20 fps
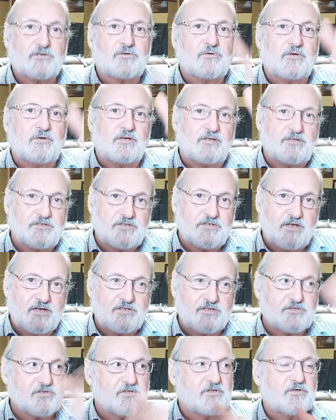
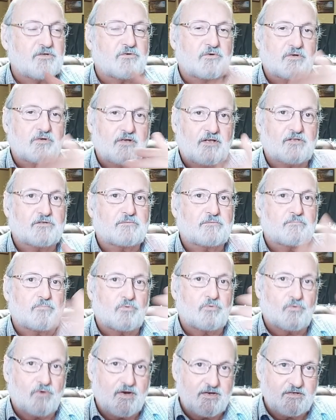intensity or color
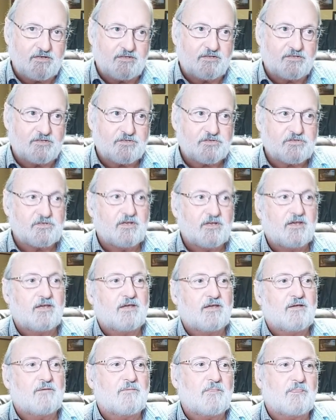brightness
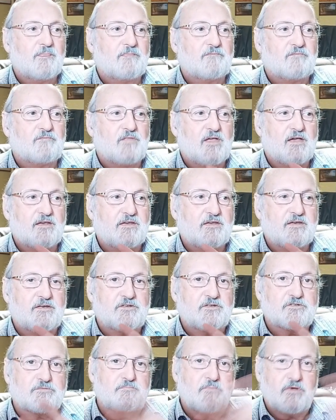that
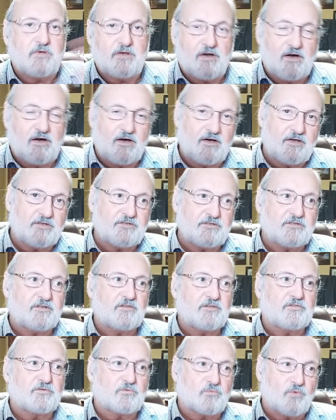is beyond
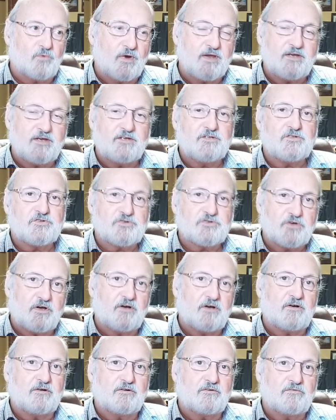the range
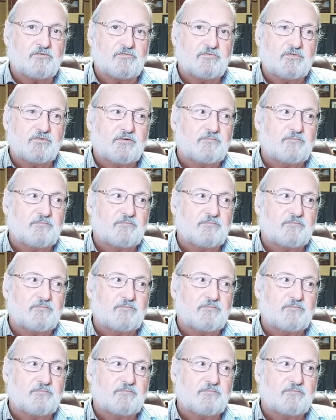of